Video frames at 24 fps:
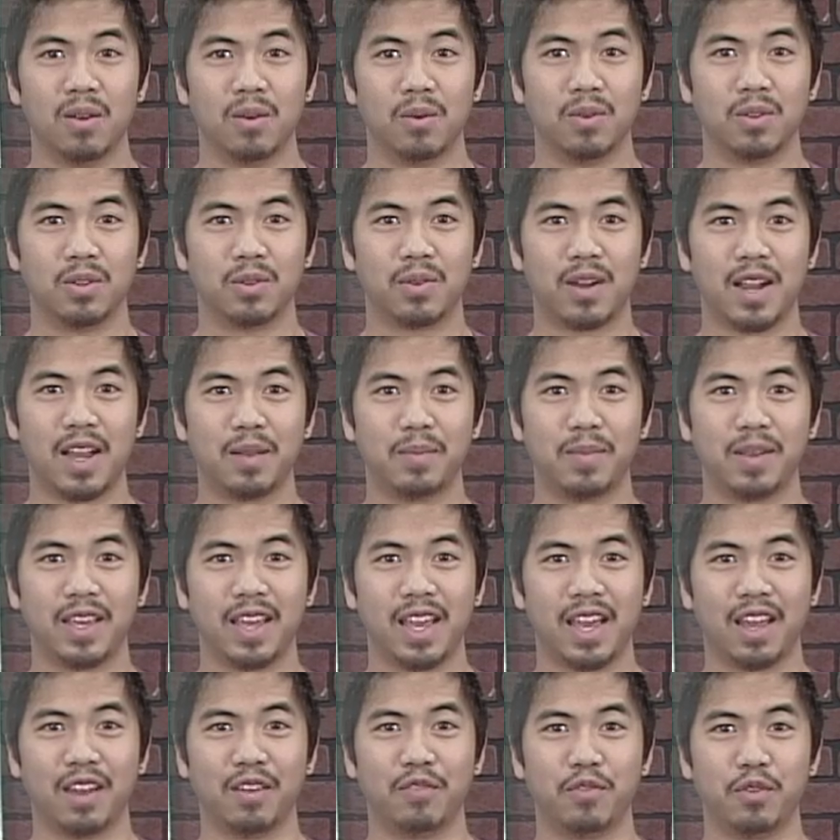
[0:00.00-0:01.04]
When the ride
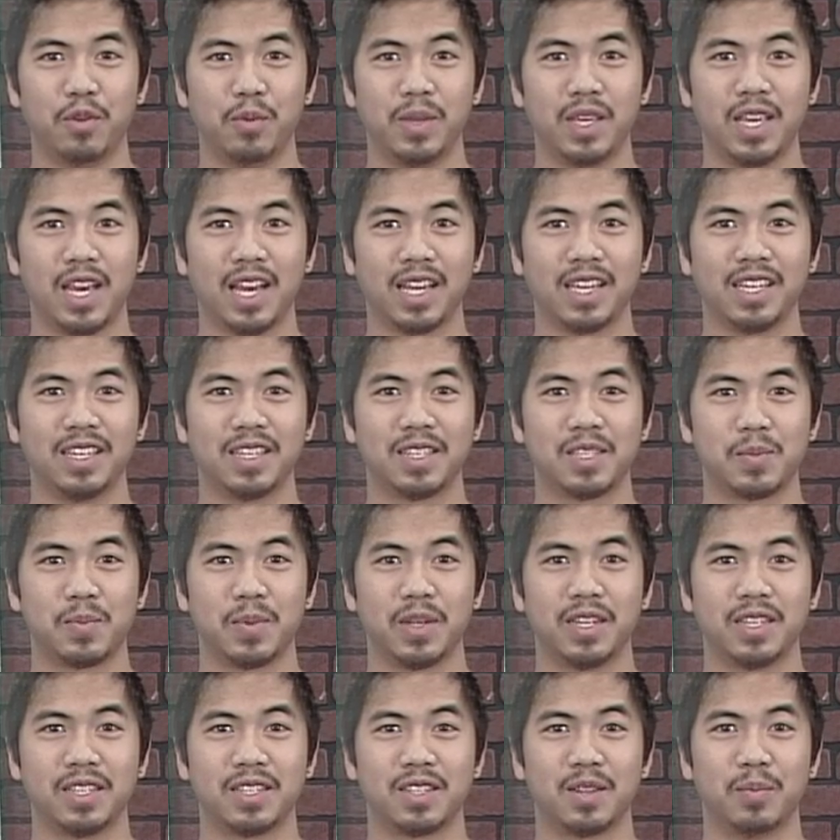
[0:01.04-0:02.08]
began, Fumiyaki
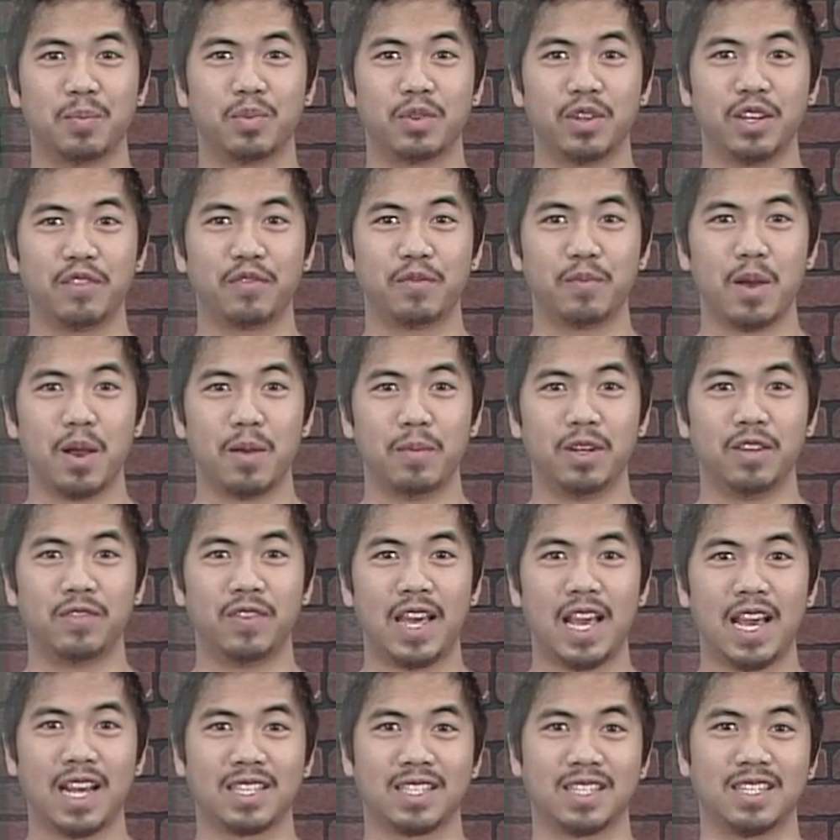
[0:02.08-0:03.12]
experienced a brief moment of
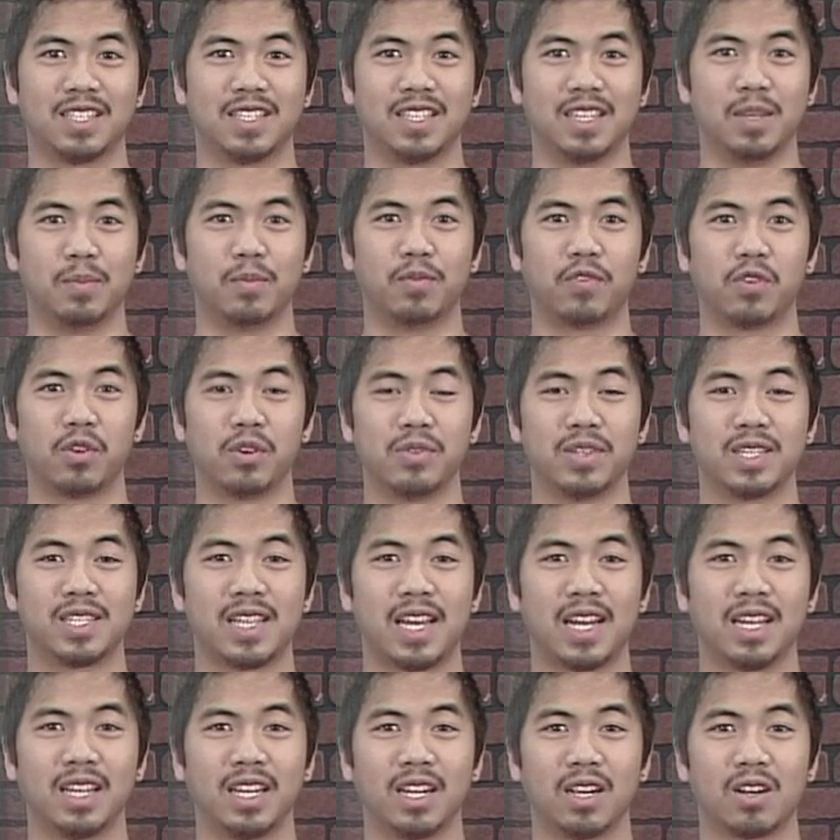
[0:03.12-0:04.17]
ecstasy before he was
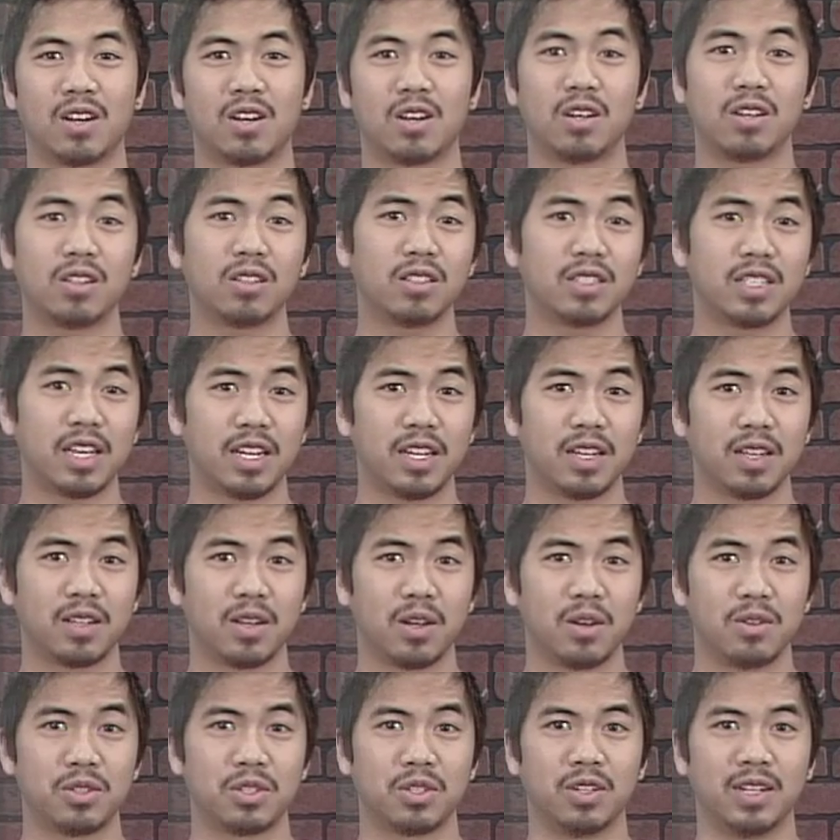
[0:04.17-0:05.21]
sadly hurled out of the
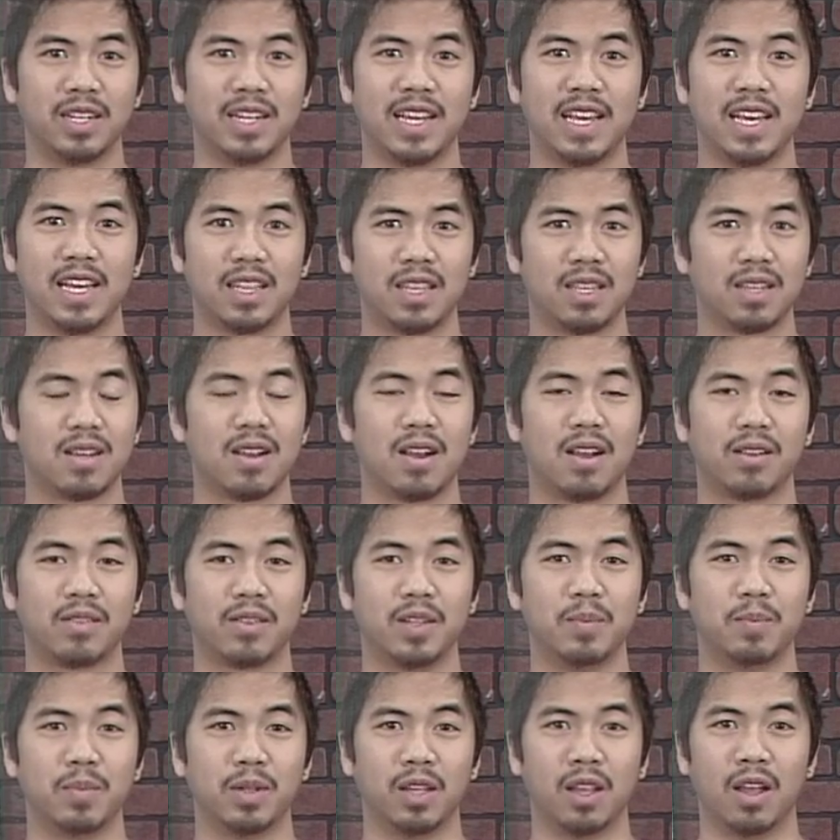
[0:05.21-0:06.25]
coaster and hit the
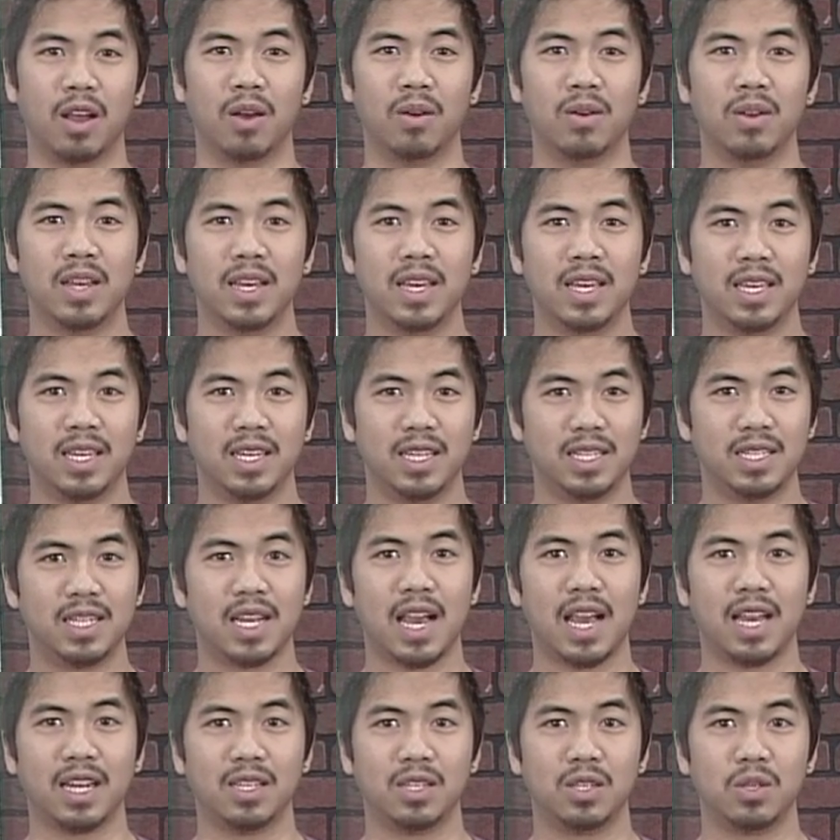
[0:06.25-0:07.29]
concrete below. He
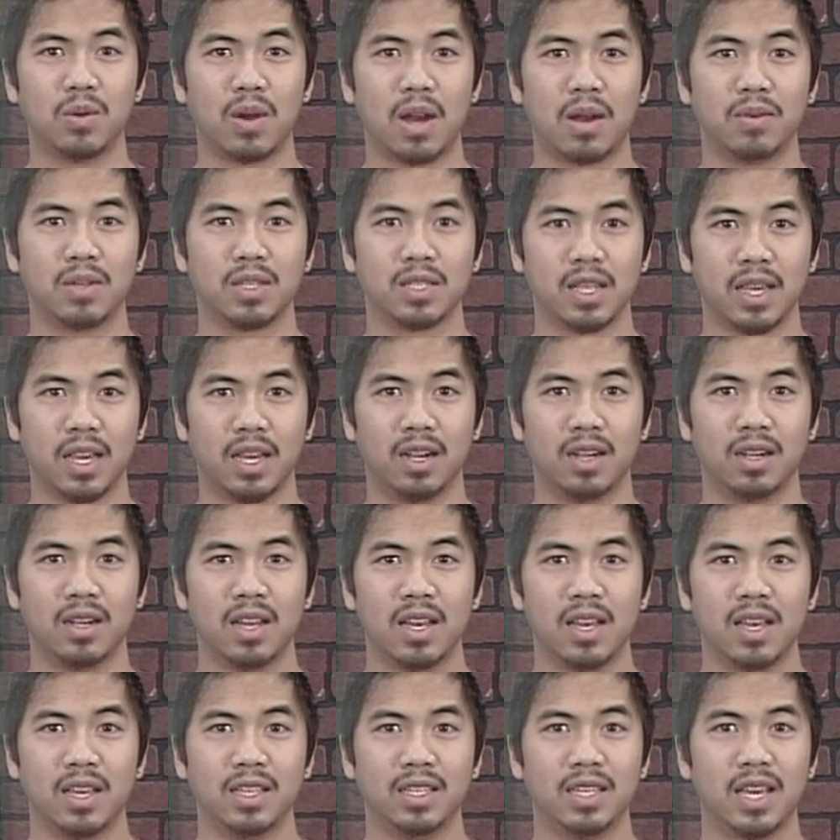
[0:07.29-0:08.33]
died 2 hours later.
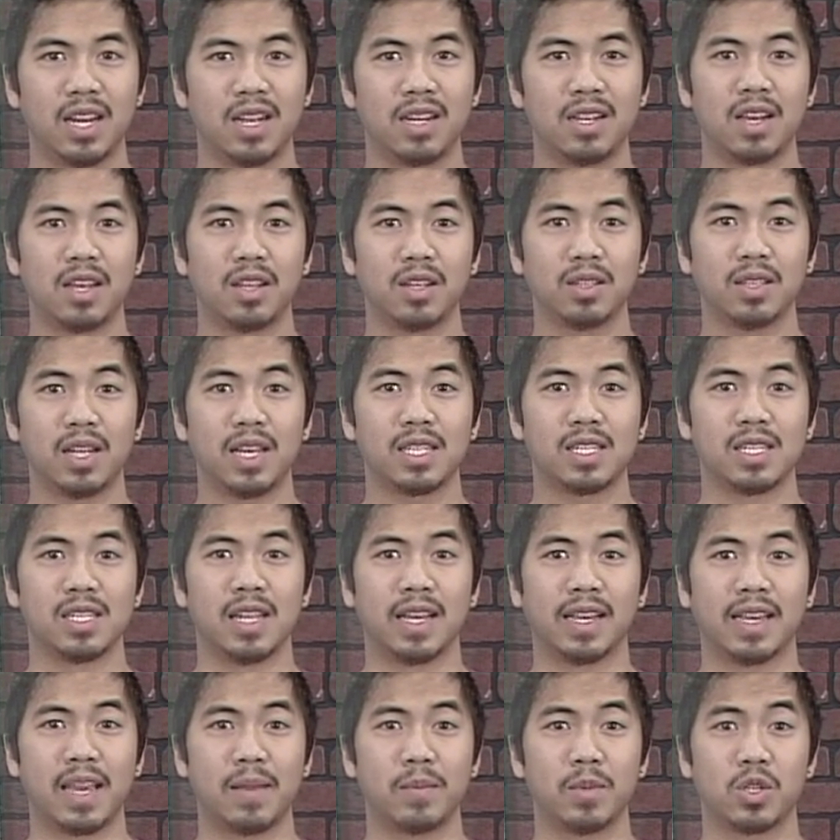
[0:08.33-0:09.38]
Yet another lesson
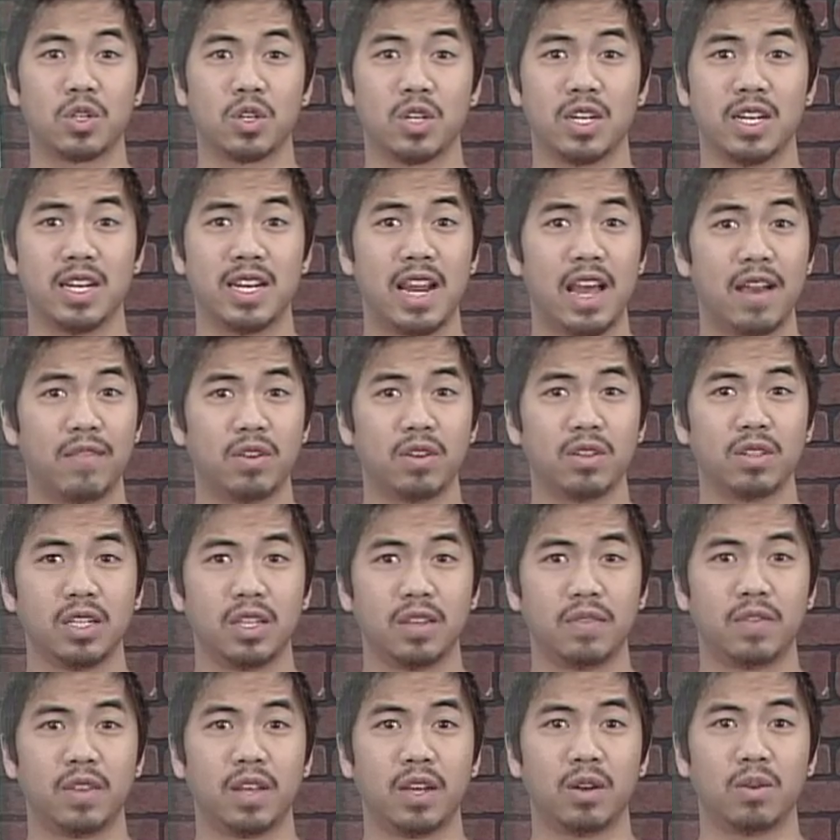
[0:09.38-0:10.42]
that gamers should never
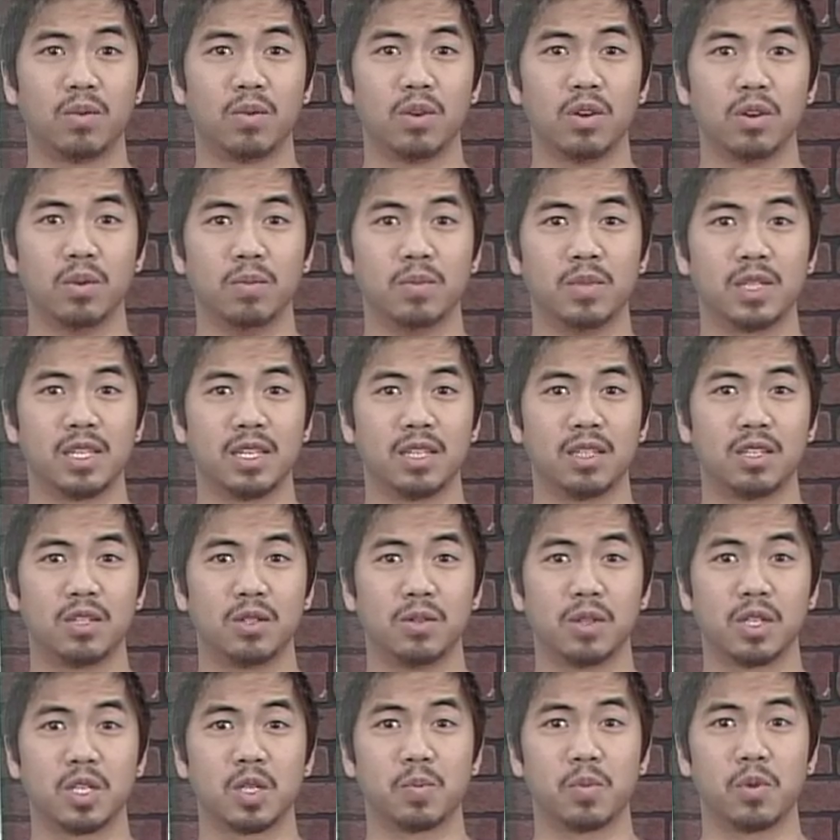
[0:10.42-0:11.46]
leave their rooms
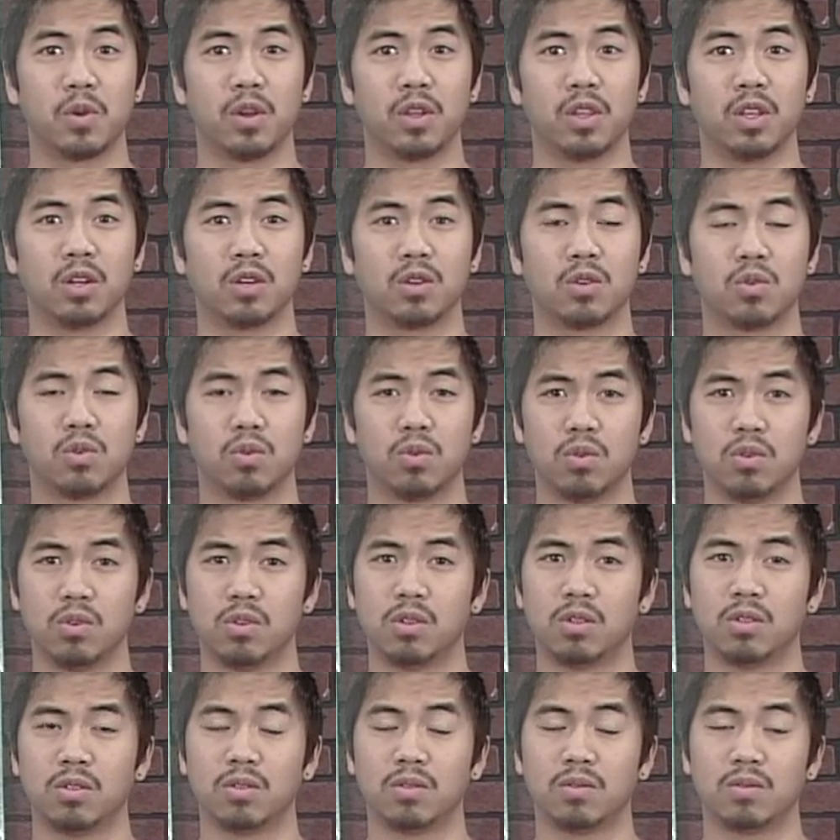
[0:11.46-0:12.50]
to explore the
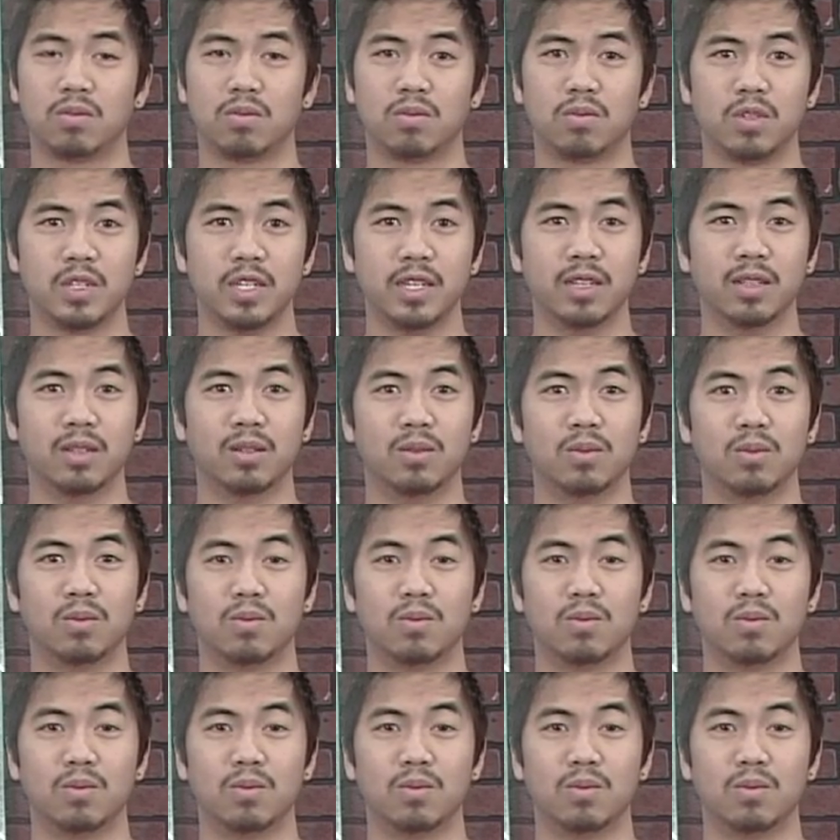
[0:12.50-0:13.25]
cruel, real